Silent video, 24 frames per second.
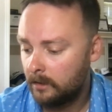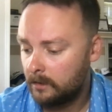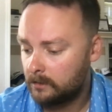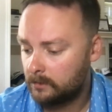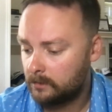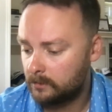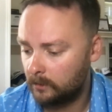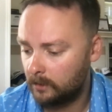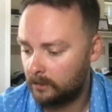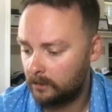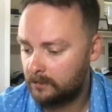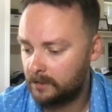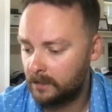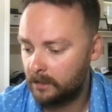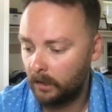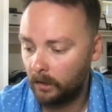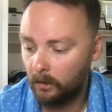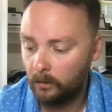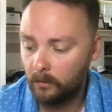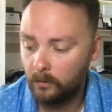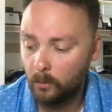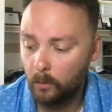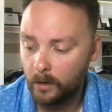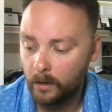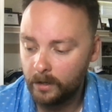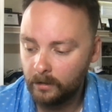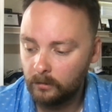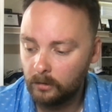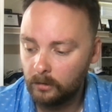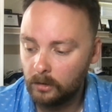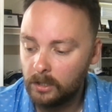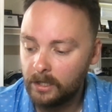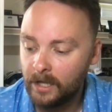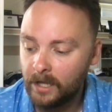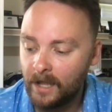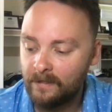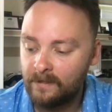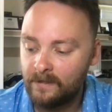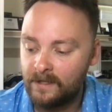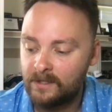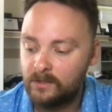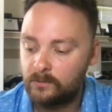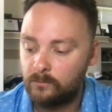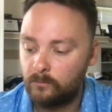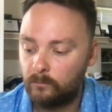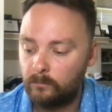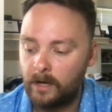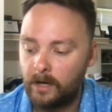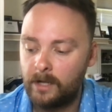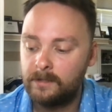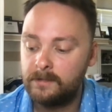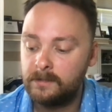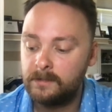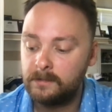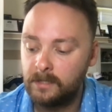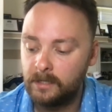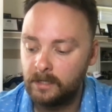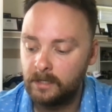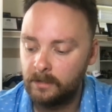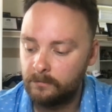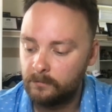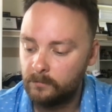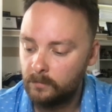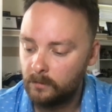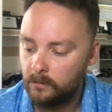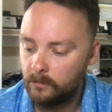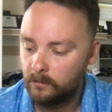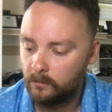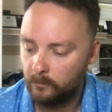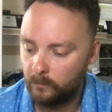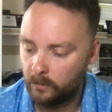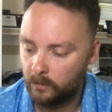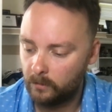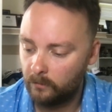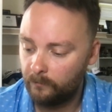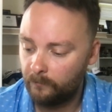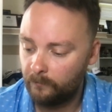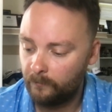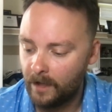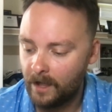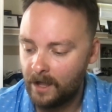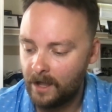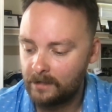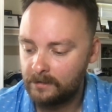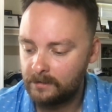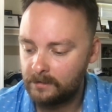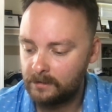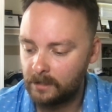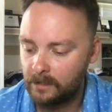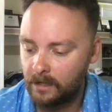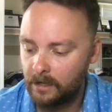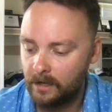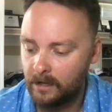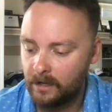So let's take a quick look at this Reds team real fast.